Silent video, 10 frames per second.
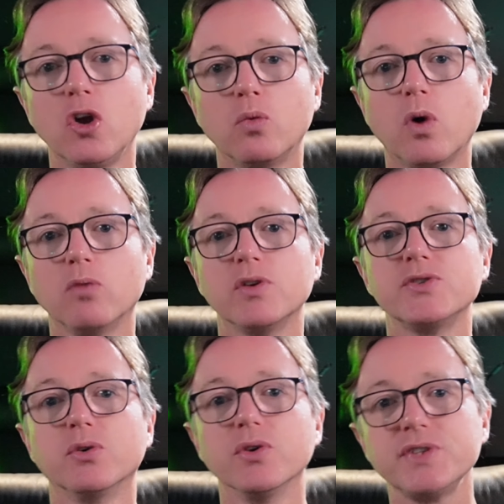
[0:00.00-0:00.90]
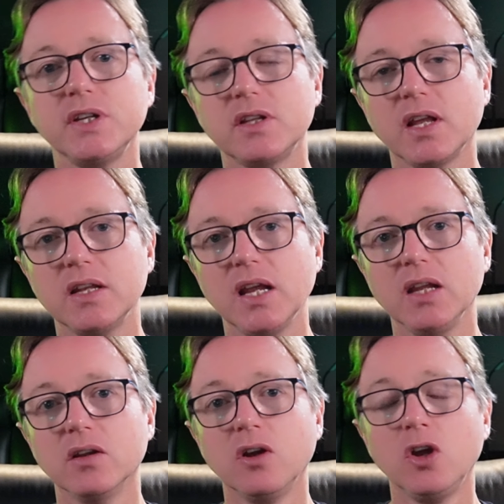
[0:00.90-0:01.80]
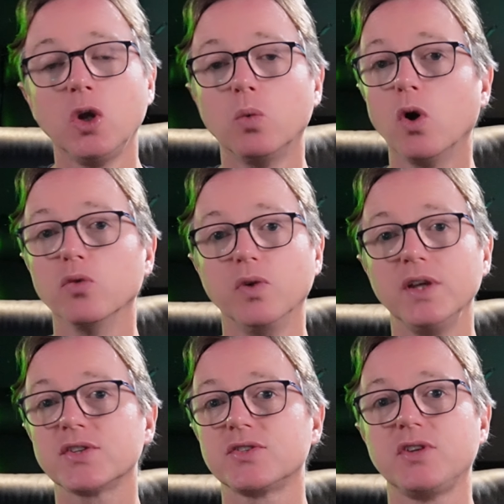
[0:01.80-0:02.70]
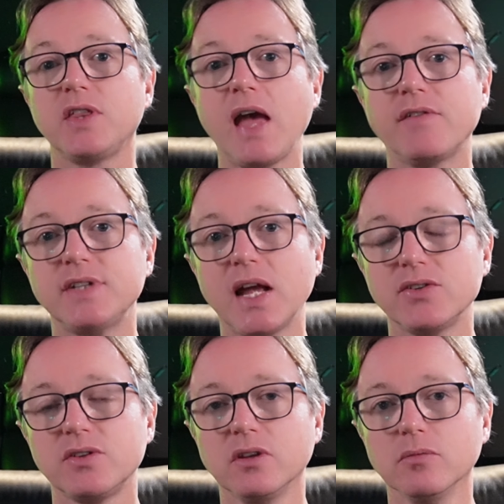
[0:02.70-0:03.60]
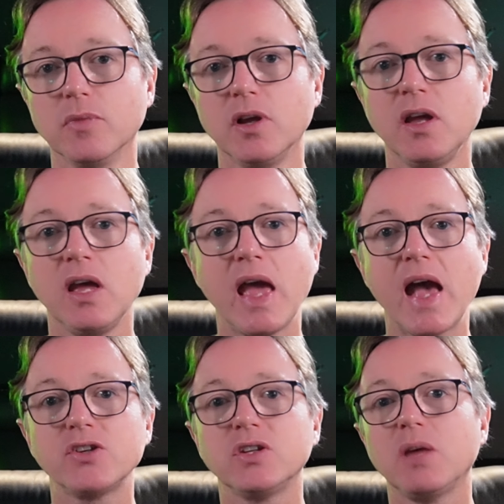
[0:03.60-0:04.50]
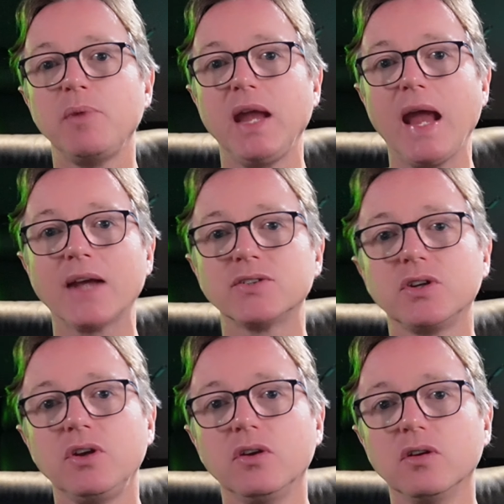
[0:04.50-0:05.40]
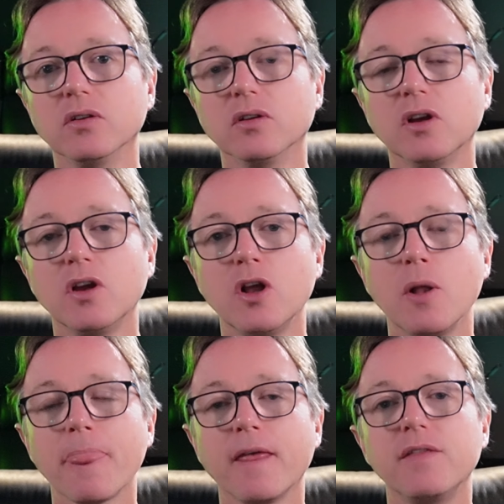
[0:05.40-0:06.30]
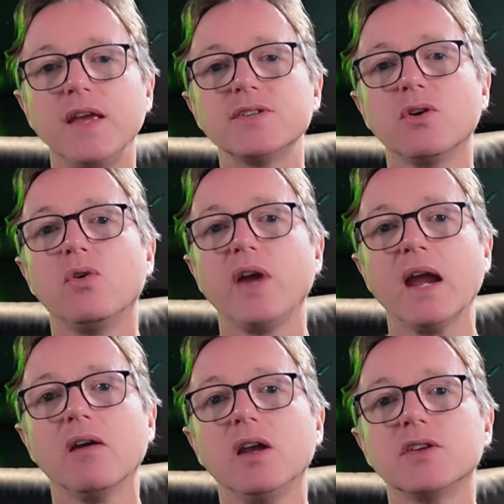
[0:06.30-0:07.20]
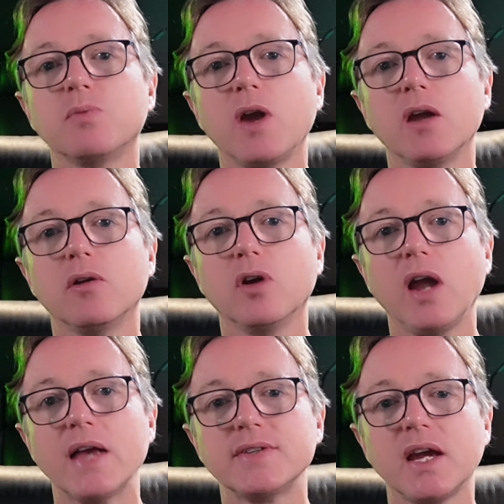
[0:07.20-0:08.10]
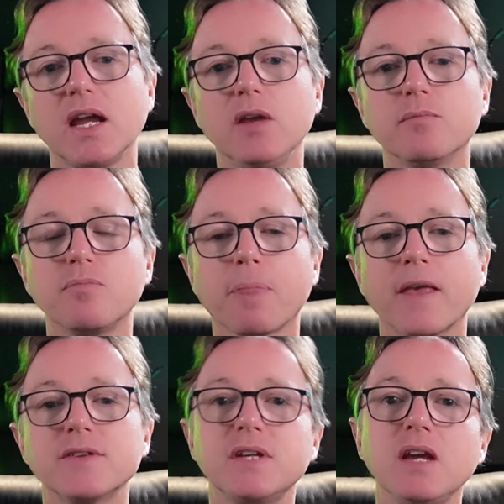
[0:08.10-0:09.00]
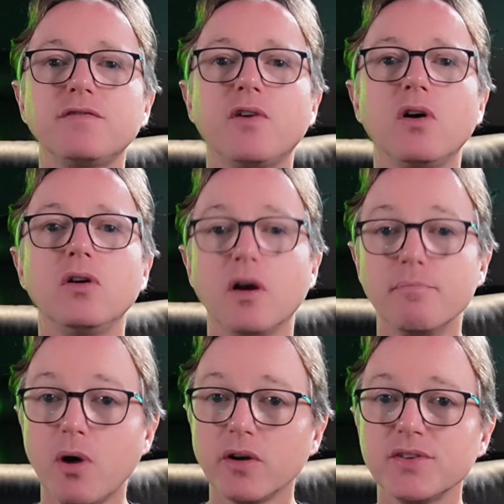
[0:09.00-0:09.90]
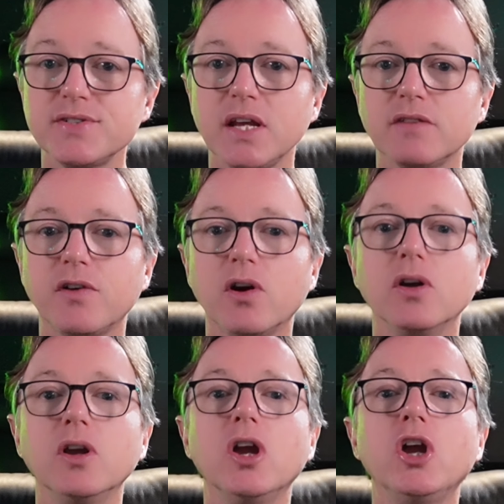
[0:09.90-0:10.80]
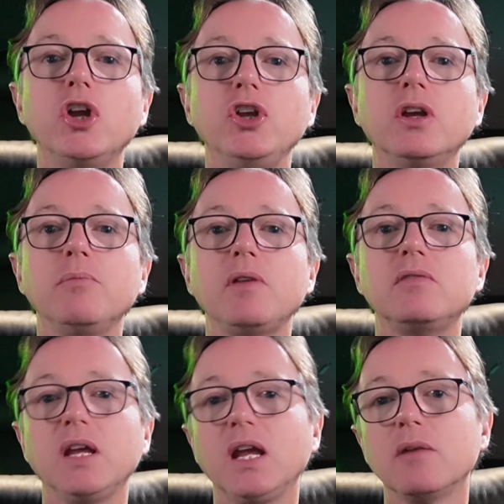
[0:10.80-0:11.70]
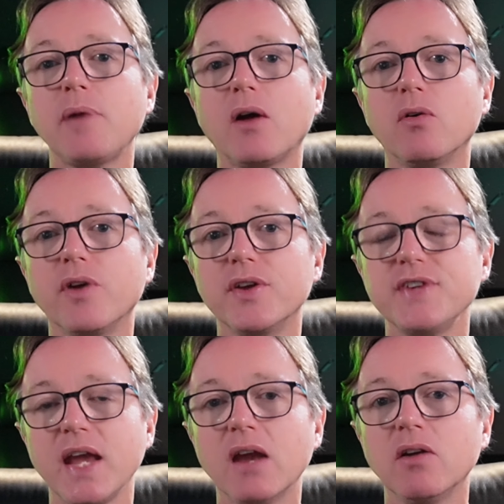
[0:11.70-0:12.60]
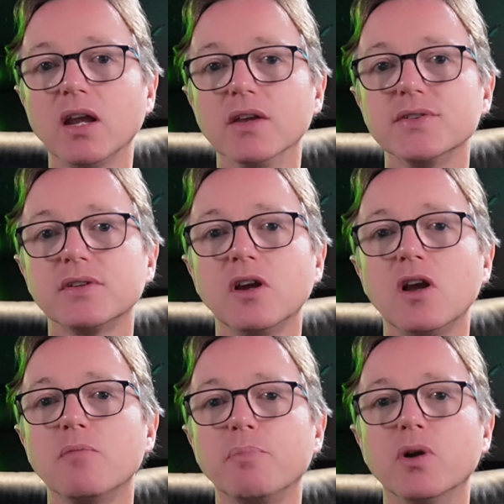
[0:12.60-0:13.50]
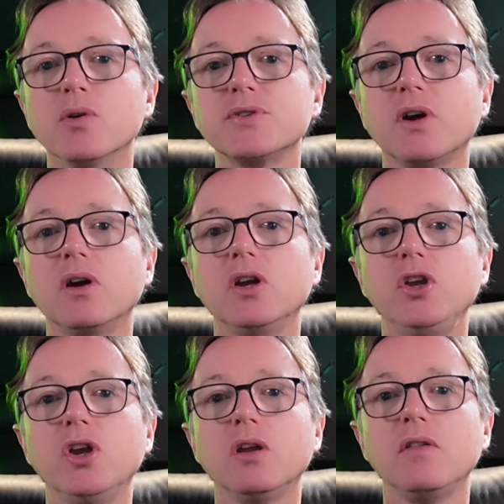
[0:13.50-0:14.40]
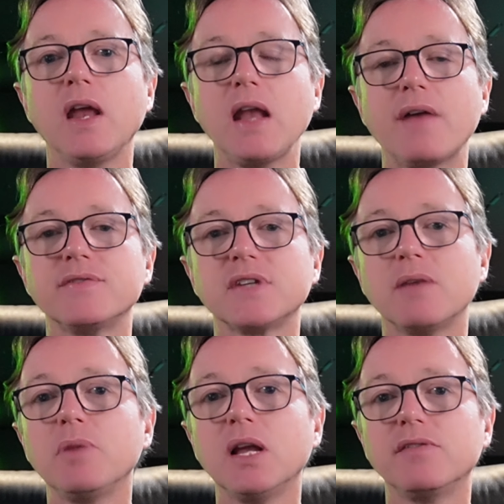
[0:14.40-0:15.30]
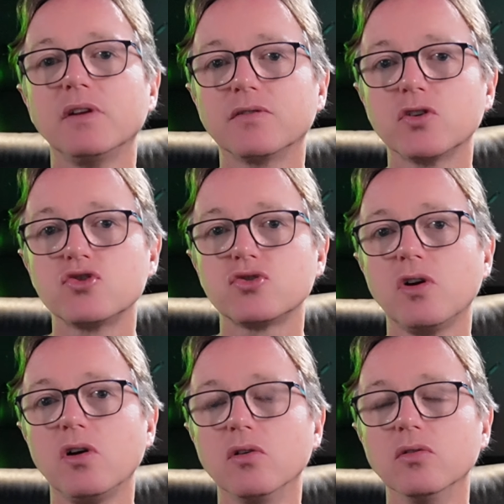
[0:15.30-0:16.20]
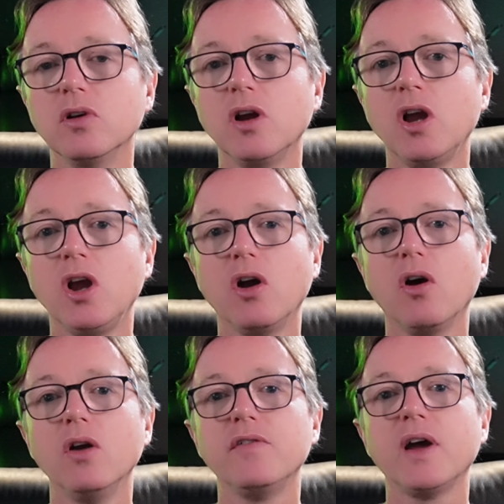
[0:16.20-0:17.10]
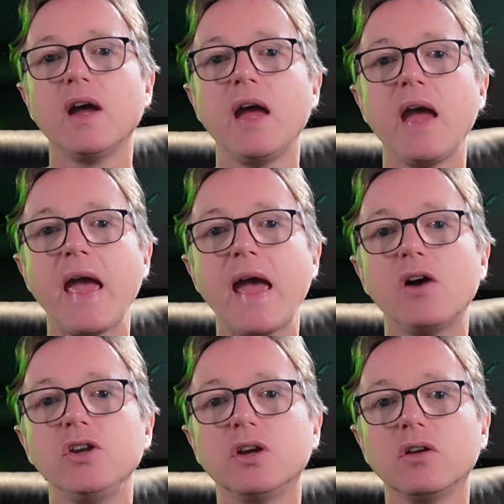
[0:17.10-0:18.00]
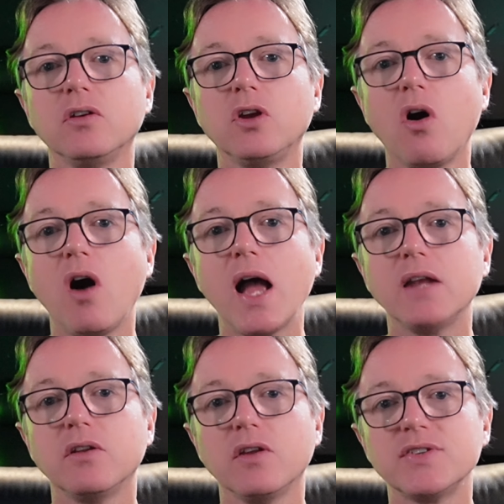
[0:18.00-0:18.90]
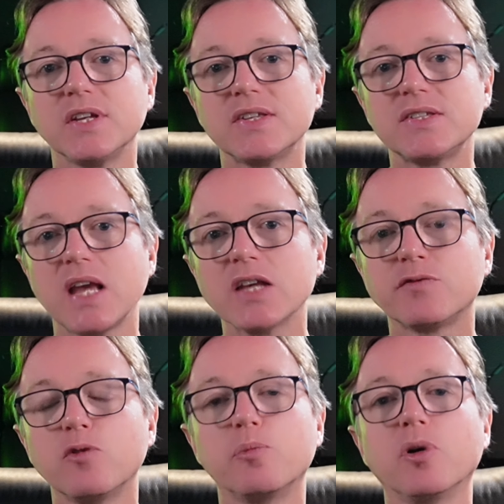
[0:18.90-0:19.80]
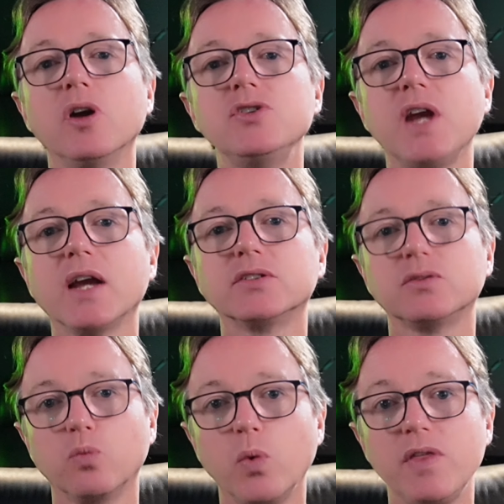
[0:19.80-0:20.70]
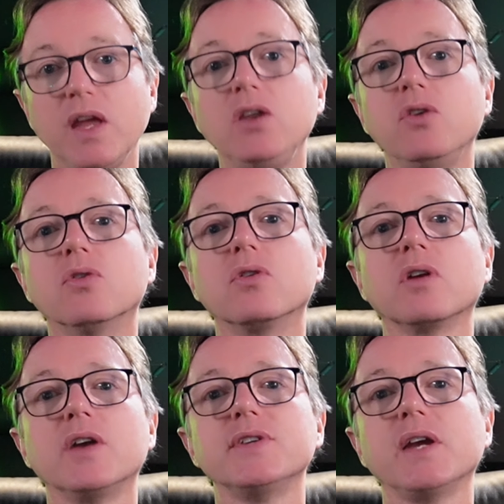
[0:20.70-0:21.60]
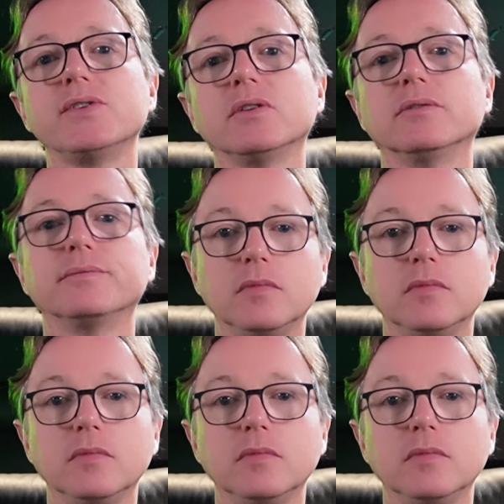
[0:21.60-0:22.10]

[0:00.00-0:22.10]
What resourcing do they need? What risks do they have attached to them? How should they be executed? These are all areas where, as a CFO, a modern CFO, you can be thinking about all those areas, but also you can then have some level of control over how you can guide successful projects within your organization.